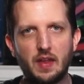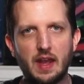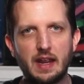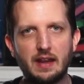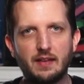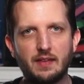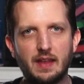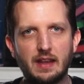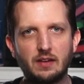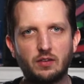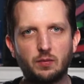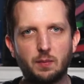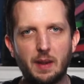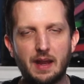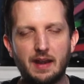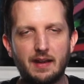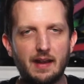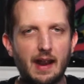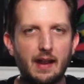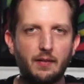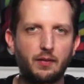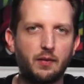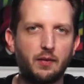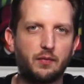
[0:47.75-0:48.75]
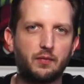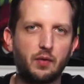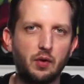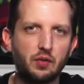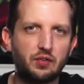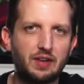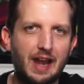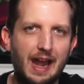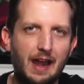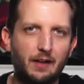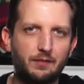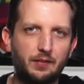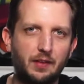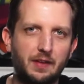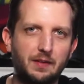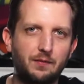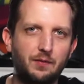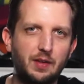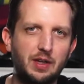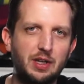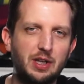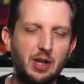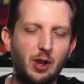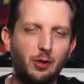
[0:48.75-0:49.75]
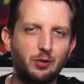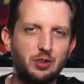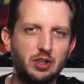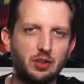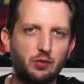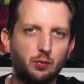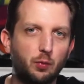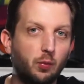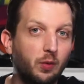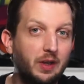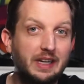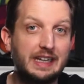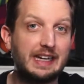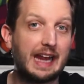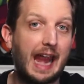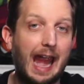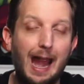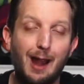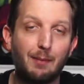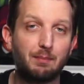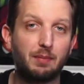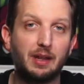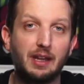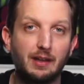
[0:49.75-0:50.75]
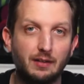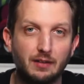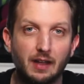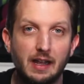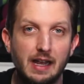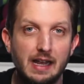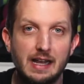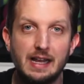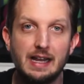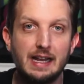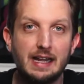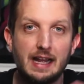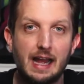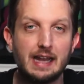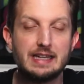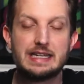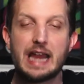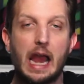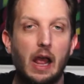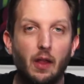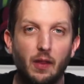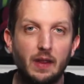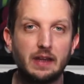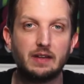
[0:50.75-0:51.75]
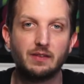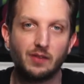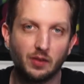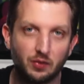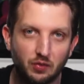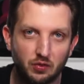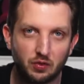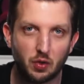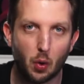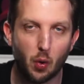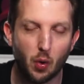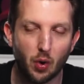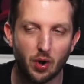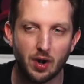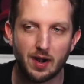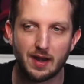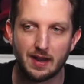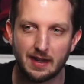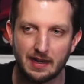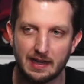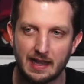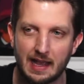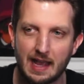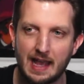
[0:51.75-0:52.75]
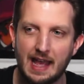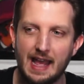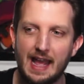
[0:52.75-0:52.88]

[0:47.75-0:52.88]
they spend the first half of the video just recapping and telling the story.